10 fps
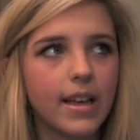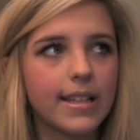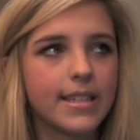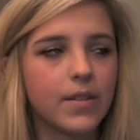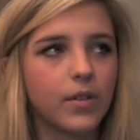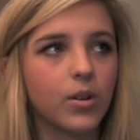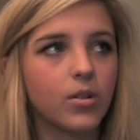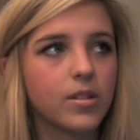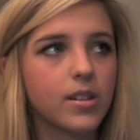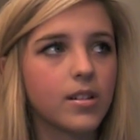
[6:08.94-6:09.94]
That's
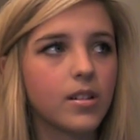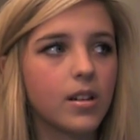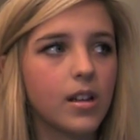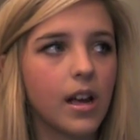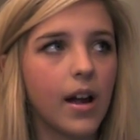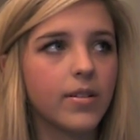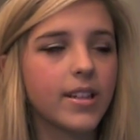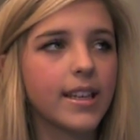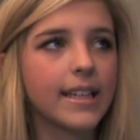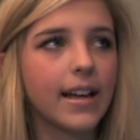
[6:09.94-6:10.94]
difficult. I
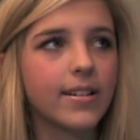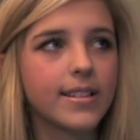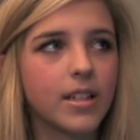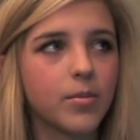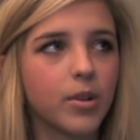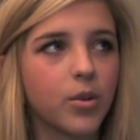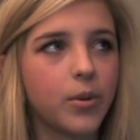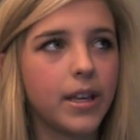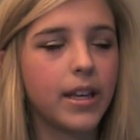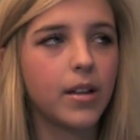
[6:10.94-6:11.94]
really like Alexander
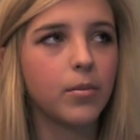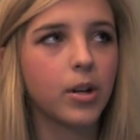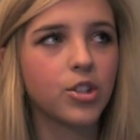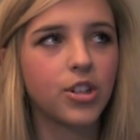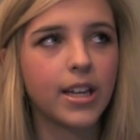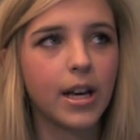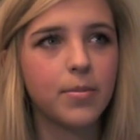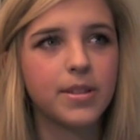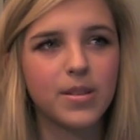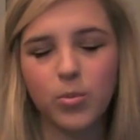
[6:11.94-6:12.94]
McQueen. Marc
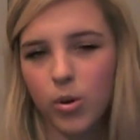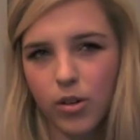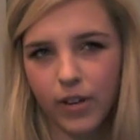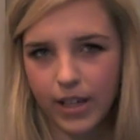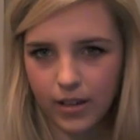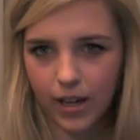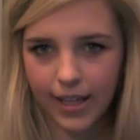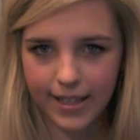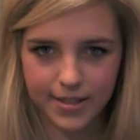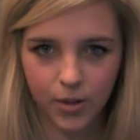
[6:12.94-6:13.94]
Jacobs is more of like,
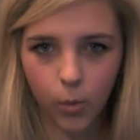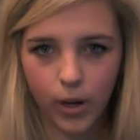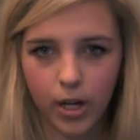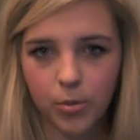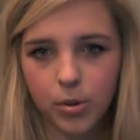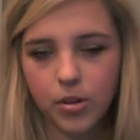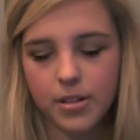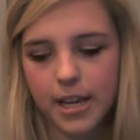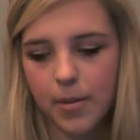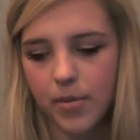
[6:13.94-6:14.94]
I guess, a
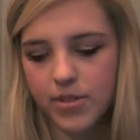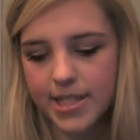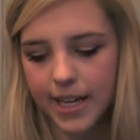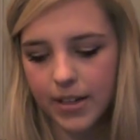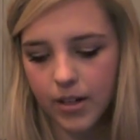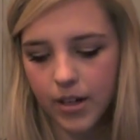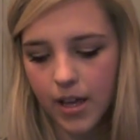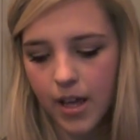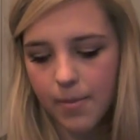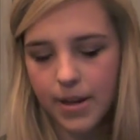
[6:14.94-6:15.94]
wearable type of designer.
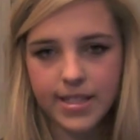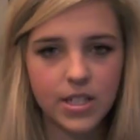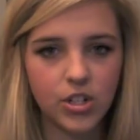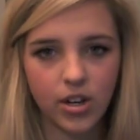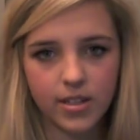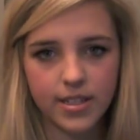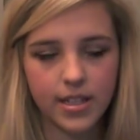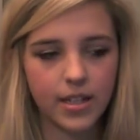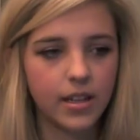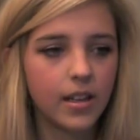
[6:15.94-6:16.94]
Betsy
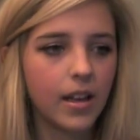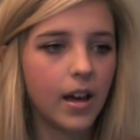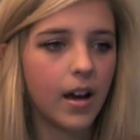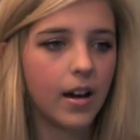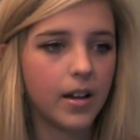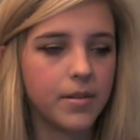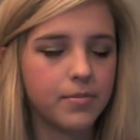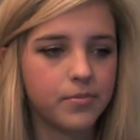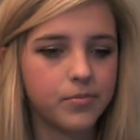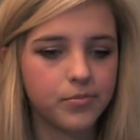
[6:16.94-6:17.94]
Johnson.
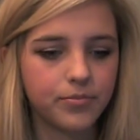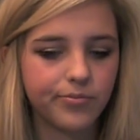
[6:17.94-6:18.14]
Who